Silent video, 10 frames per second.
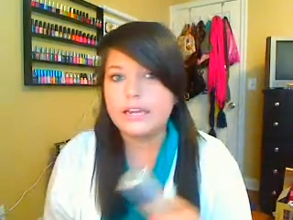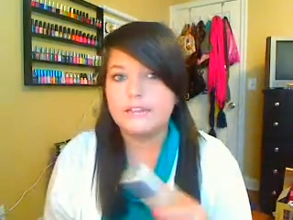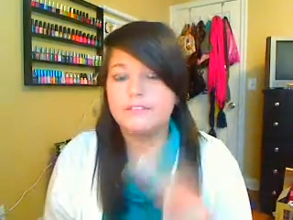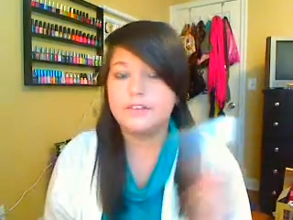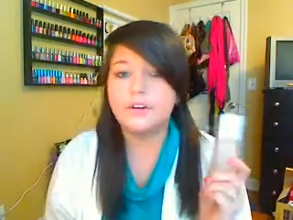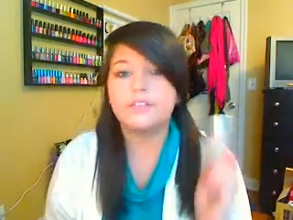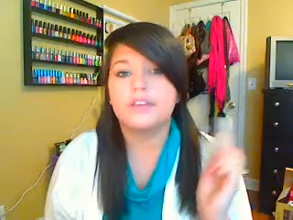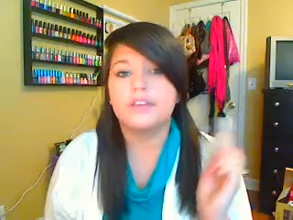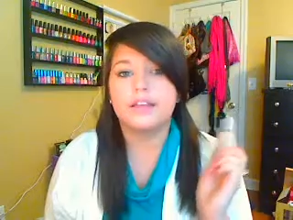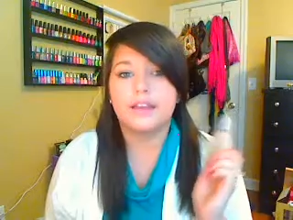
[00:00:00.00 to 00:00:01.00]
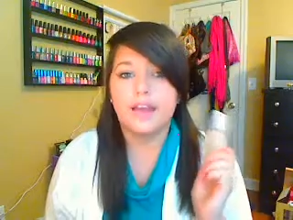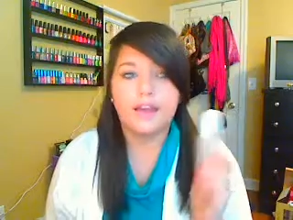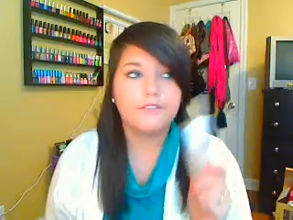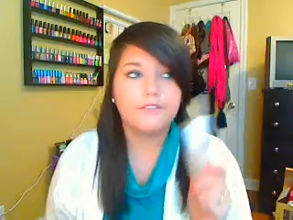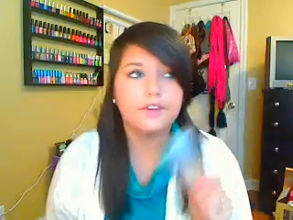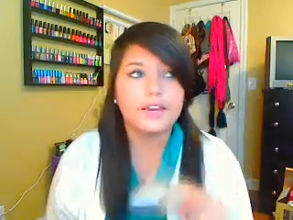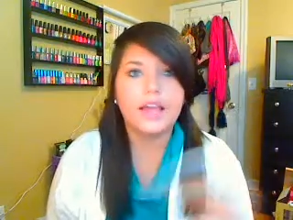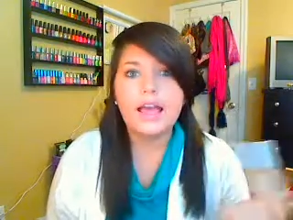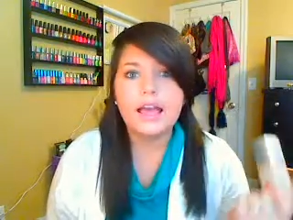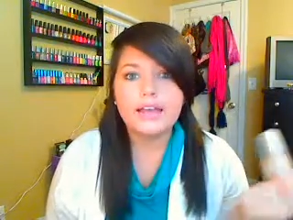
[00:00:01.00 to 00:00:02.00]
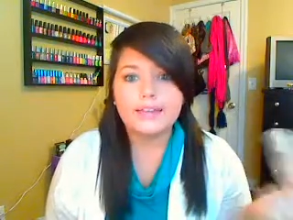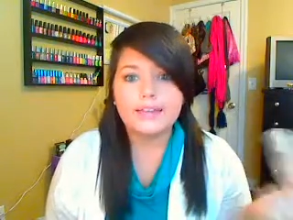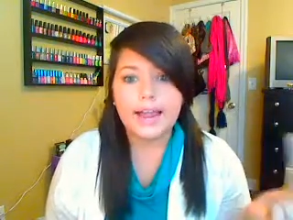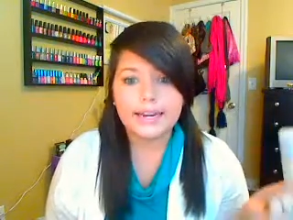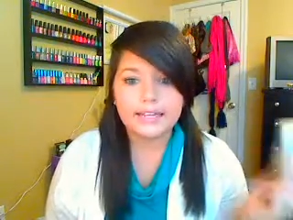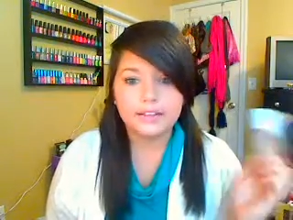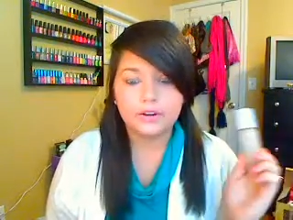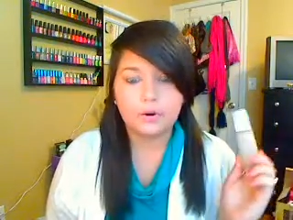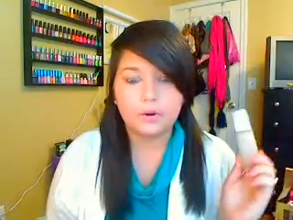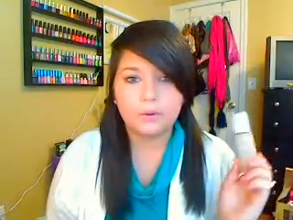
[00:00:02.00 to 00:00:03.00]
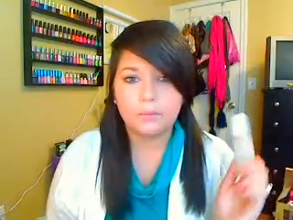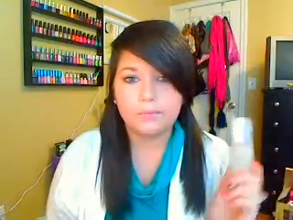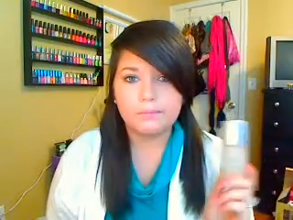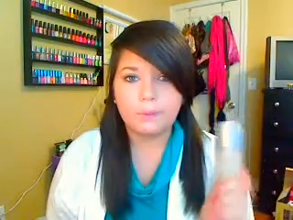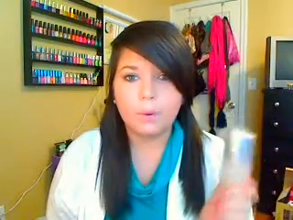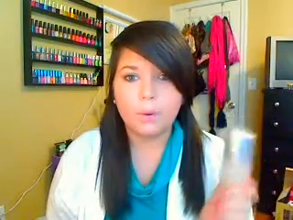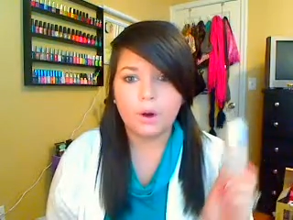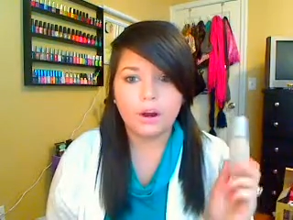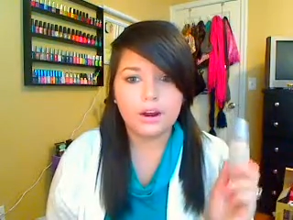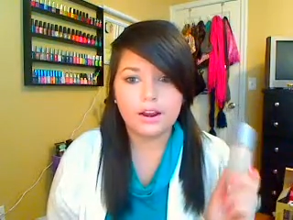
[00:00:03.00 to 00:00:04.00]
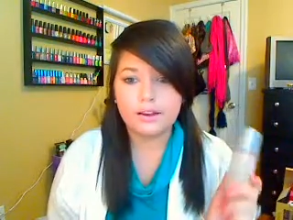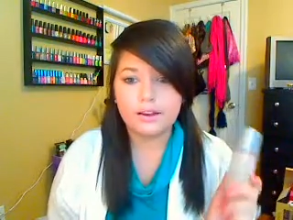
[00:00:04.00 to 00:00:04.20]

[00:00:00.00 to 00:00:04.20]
It fills in every tiny little pore,